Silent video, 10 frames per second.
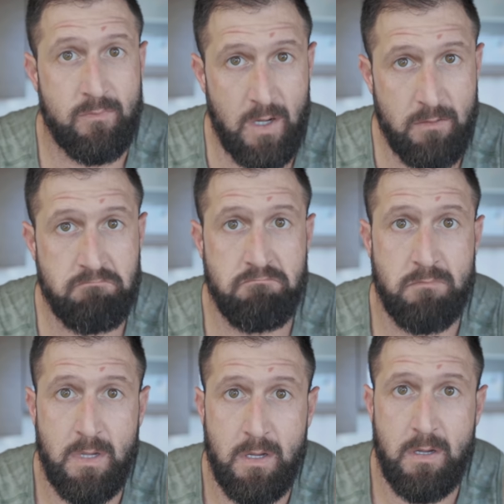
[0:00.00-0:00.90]
Well,
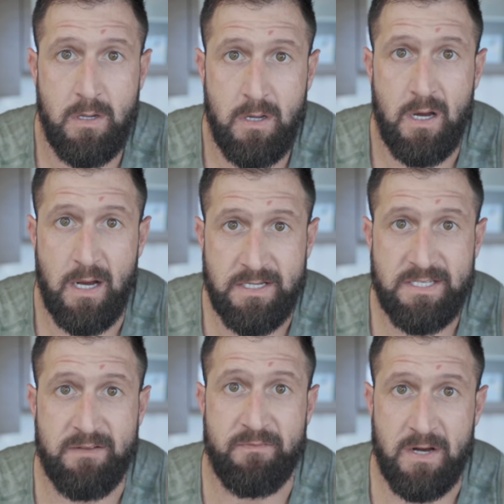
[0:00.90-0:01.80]
I
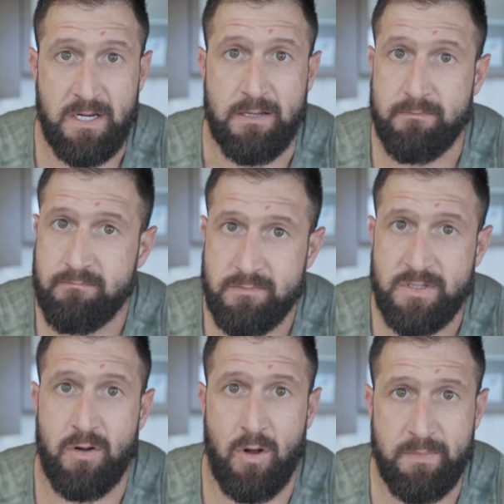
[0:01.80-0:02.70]
say, fuck it. Let's
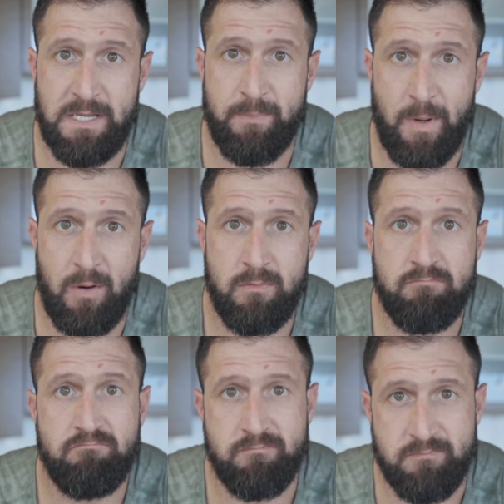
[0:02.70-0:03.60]
go to Home
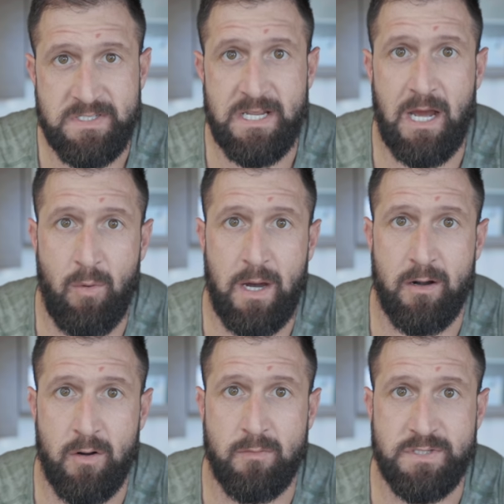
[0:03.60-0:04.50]
Depot, DIY
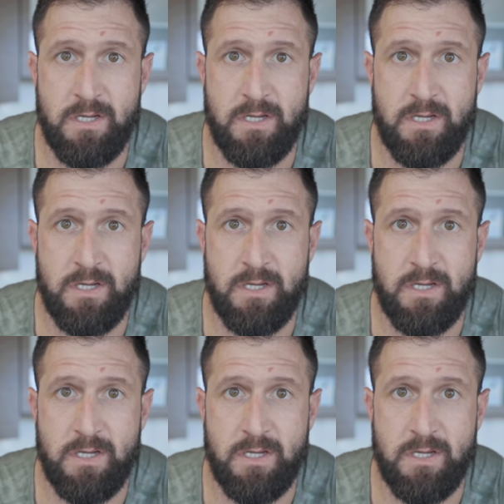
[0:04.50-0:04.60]
or home